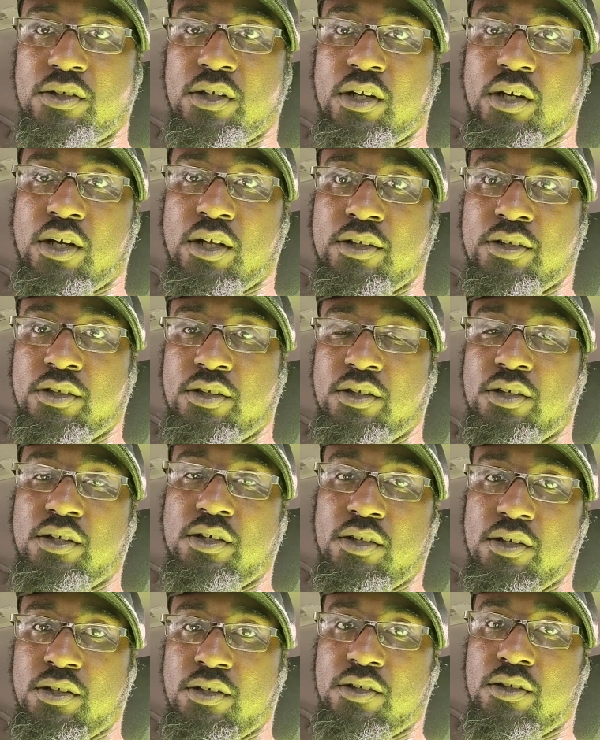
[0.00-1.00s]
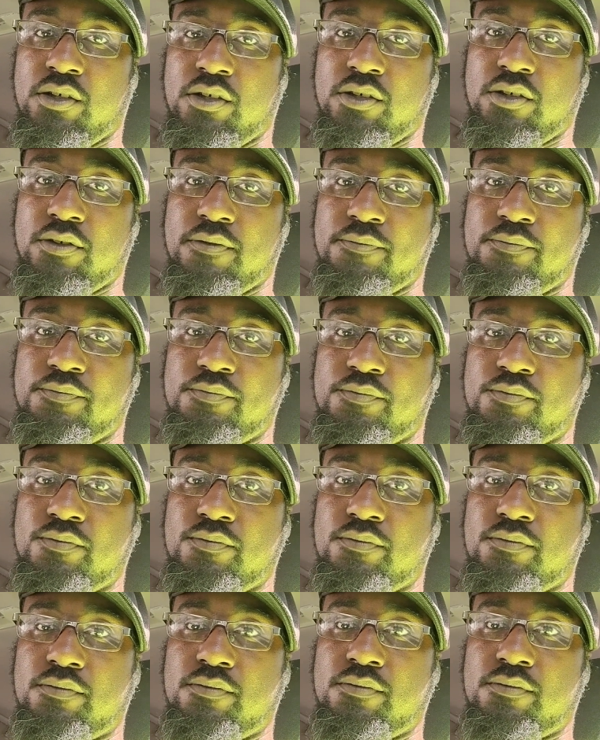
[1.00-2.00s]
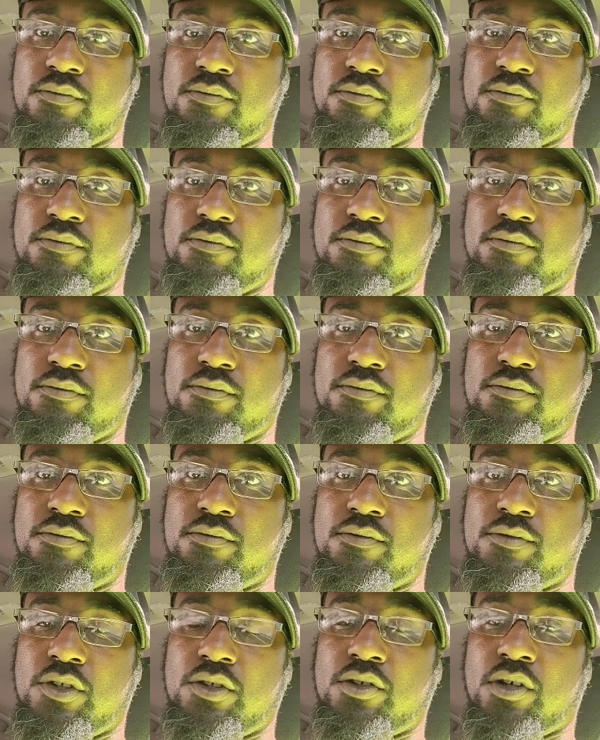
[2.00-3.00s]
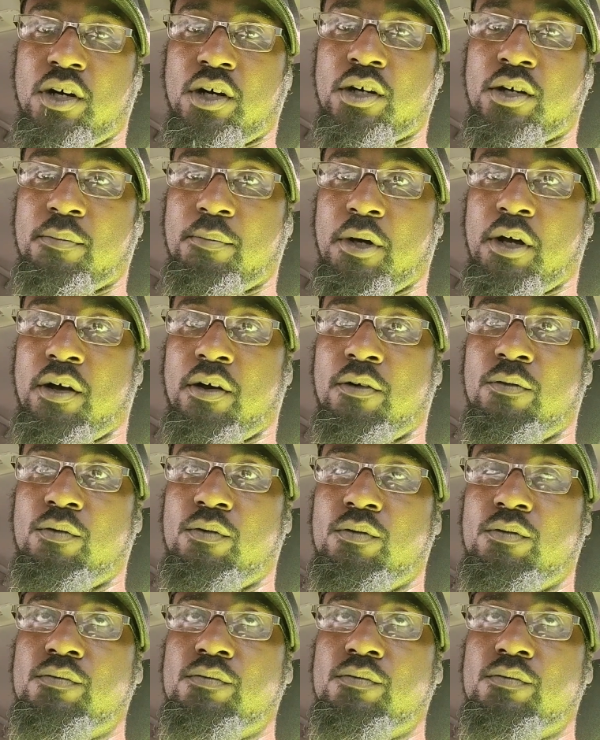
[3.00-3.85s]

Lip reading: that I need to talk about